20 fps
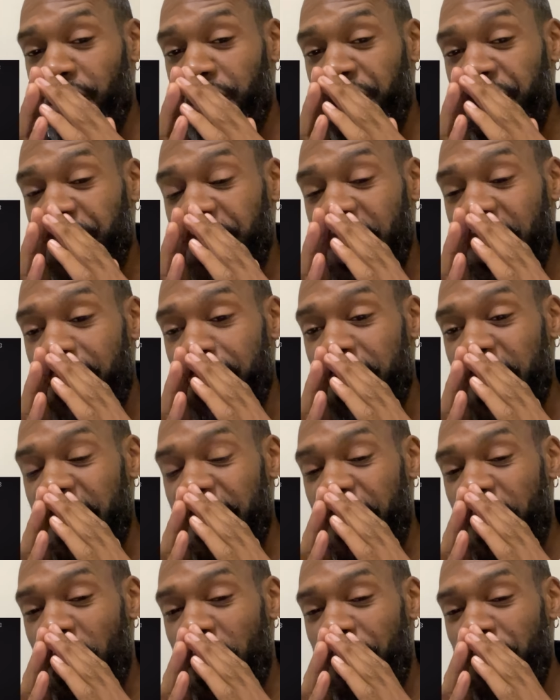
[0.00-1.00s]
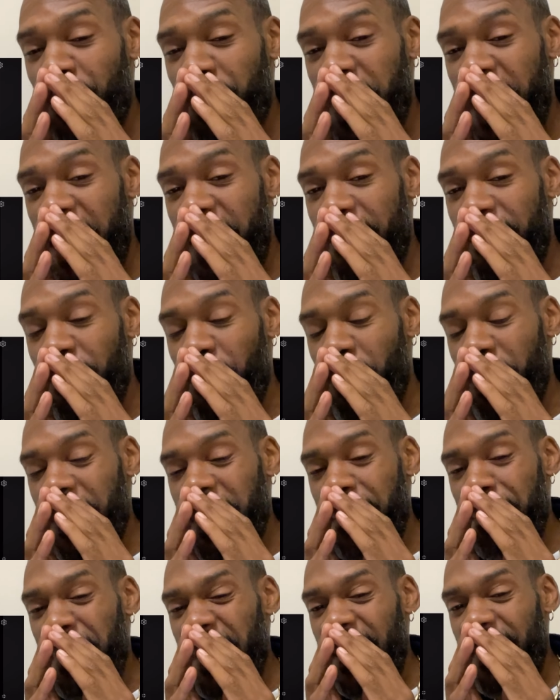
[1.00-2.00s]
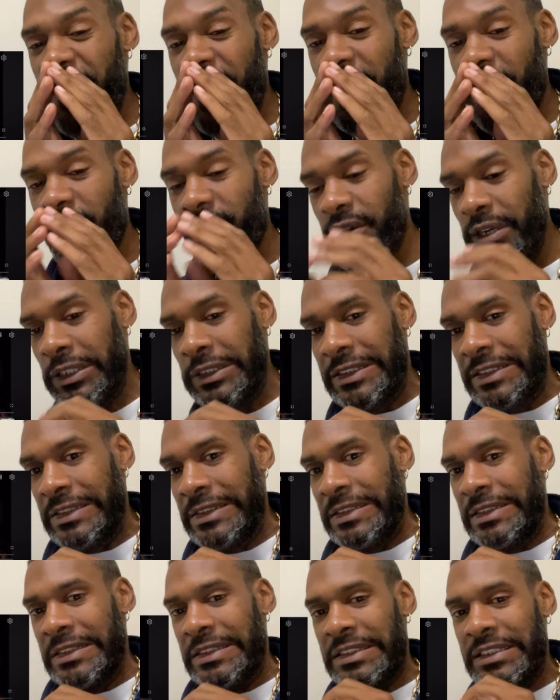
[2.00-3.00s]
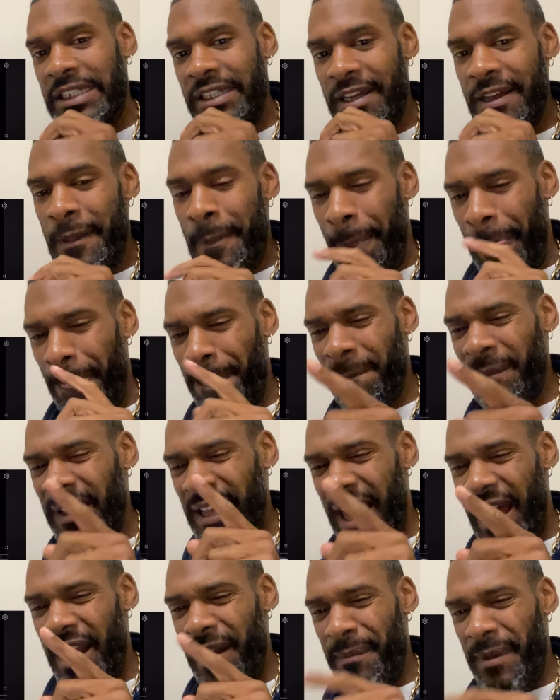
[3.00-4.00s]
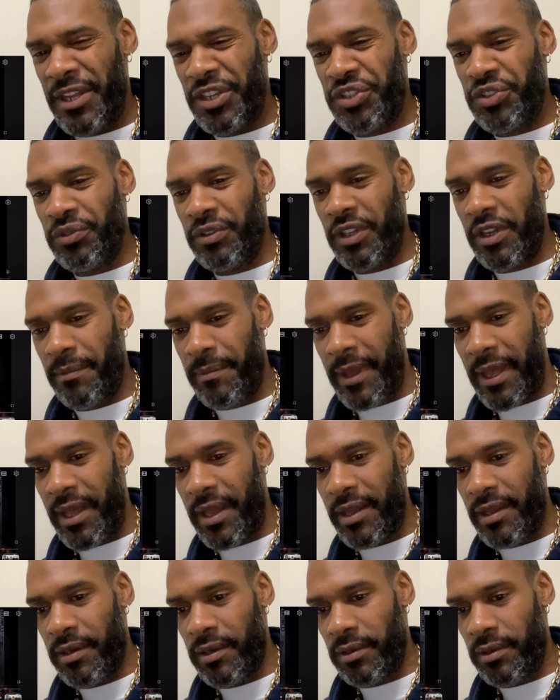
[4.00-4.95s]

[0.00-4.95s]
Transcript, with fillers: You shouldn't be there if you can't afford to be there. Kind of makes you look bad.